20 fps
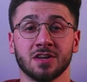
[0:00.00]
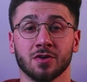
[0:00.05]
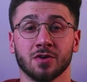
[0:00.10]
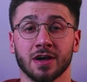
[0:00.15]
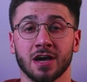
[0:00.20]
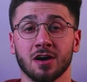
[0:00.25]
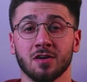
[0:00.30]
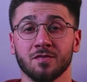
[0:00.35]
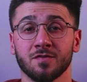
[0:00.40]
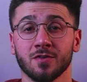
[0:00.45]

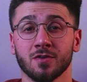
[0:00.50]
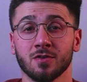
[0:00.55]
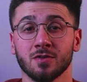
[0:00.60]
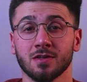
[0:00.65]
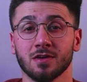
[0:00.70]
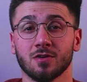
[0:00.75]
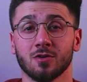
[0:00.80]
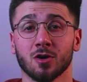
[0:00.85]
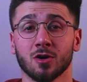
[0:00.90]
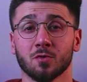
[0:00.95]
video
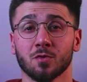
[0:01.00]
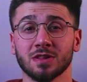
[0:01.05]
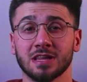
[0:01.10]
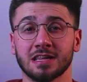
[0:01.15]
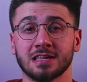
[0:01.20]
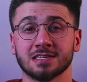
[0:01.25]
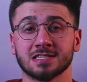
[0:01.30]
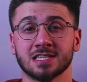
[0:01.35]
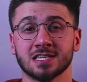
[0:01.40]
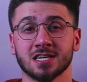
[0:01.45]
helpful or would
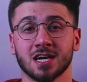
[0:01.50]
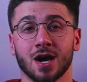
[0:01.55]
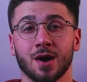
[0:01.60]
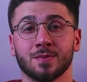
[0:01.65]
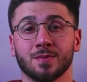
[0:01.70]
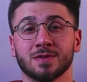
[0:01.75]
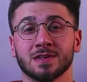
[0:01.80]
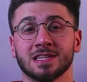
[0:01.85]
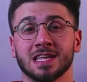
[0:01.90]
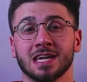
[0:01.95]
like to stay
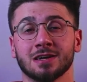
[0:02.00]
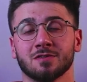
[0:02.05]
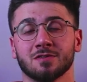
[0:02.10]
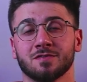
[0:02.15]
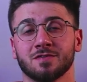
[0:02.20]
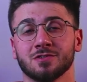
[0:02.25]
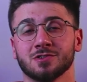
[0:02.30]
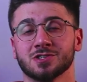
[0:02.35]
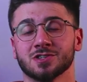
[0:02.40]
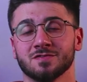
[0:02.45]
up to date
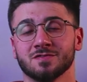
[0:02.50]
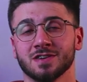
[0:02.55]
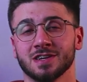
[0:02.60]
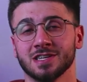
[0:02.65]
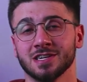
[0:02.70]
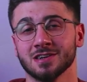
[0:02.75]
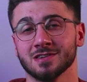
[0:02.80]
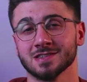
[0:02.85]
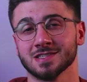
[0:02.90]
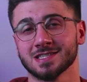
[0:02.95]
with future
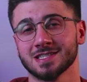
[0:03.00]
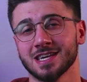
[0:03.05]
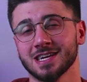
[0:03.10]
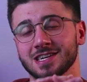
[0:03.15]
videos.